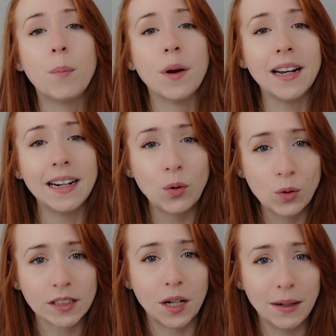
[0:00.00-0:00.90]
but it
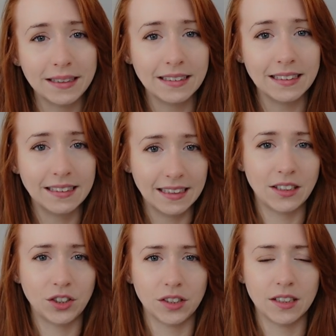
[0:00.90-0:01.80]
also is an
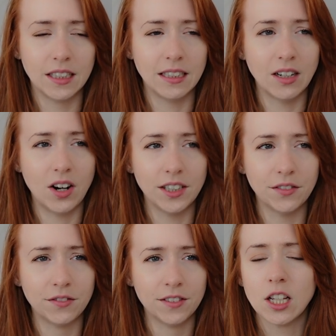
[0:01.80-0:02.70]
addiction that kind
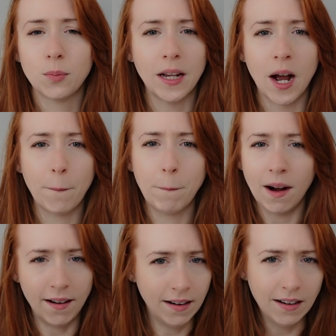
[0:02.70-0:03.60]
of has become
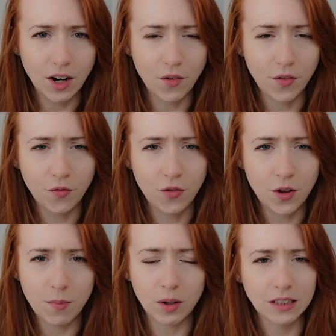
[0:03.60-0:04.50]
part of
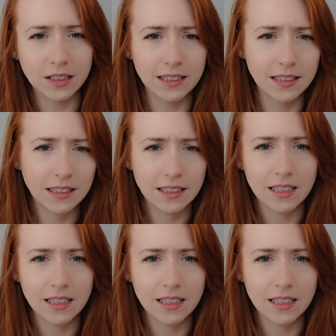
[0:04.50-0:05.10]
the modern